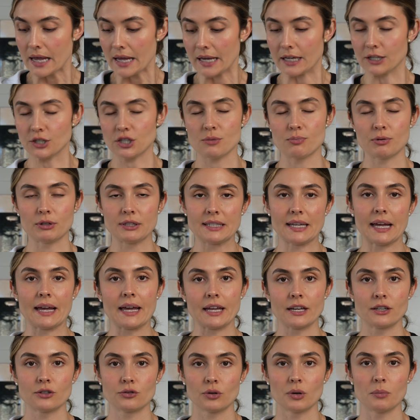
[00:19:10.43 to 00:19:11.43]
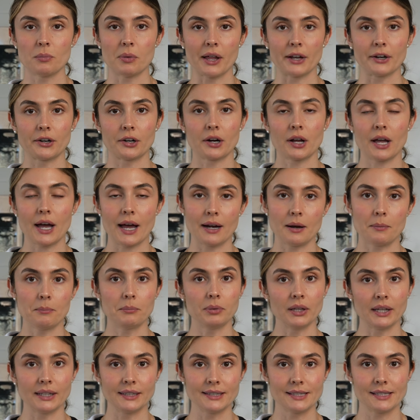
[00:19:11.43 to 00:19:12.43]
And she puts that into a blender and kind of
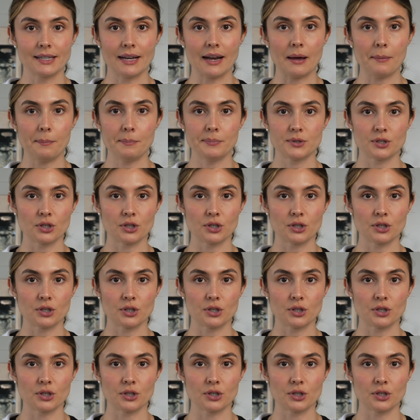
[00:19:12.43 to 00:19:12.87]
blends it up.